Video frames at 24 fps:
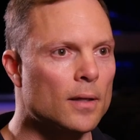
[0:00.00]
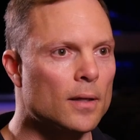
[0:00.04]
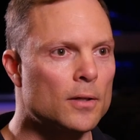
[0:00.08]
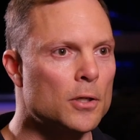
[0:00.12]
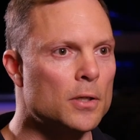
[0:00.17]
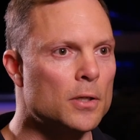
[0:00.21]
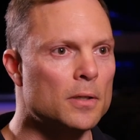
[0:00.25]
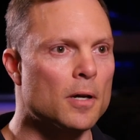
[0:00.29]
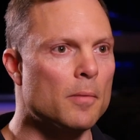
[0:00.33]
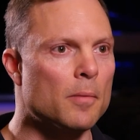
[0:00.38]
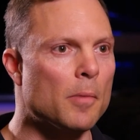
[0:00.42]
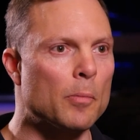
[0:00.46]
I
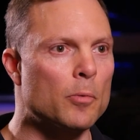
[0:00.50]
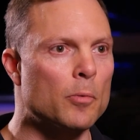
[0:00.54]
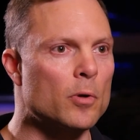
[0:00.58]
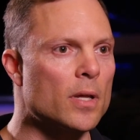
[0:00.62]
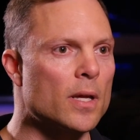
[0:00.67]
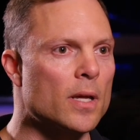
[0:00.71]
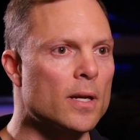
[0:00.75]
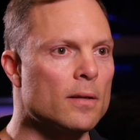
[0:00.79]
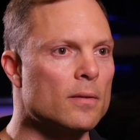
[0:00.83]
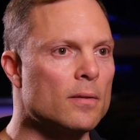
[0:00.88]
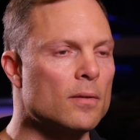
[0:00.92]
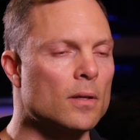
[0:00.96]
couldn't come up
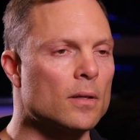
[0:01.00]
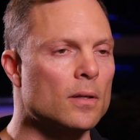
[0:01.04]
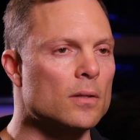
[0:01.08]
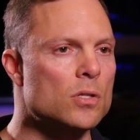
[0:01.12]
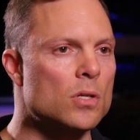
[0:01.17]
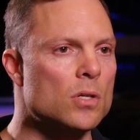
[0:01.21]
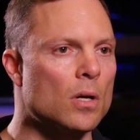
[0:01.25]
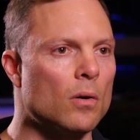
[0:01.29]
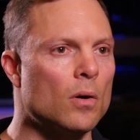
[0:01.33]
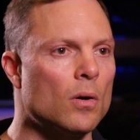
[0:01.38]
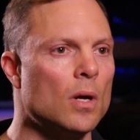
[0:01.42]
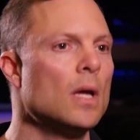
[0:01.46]
with anything.
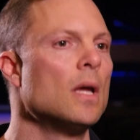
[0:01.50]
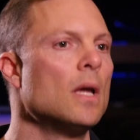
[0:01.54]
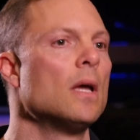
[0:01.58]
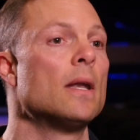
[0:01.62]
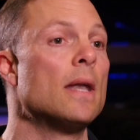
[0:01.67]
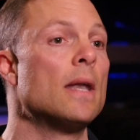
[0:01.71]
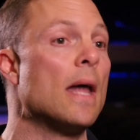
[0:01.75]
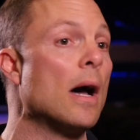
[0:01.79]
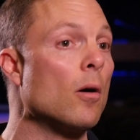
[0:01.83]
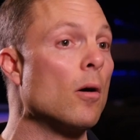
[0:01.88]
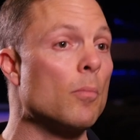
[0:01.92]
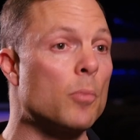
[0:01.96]
So
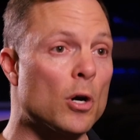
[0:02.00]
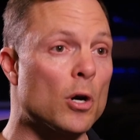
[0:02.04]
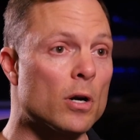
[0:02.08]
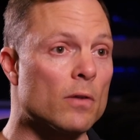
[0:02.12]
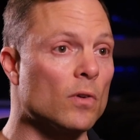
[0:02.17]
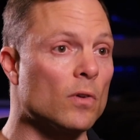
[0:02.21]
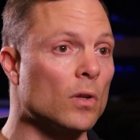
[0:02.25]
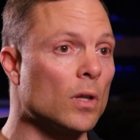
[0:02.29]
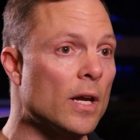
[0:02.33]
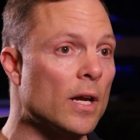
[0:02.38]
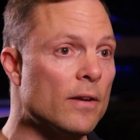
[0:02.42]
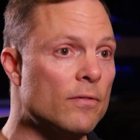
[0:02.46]
now I'm part
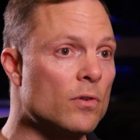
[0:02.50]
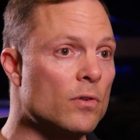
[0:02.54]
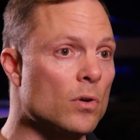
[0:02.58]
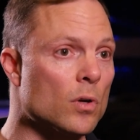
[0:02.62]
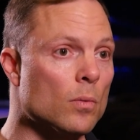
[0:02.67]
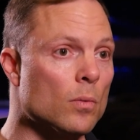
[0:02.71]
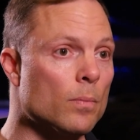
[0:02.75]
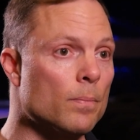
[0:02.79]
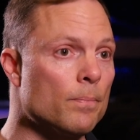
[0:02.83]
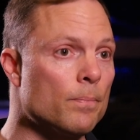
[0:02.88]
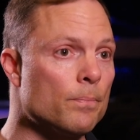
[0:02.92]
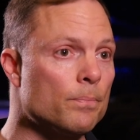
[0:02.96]
of a life
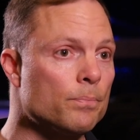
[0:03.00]
group.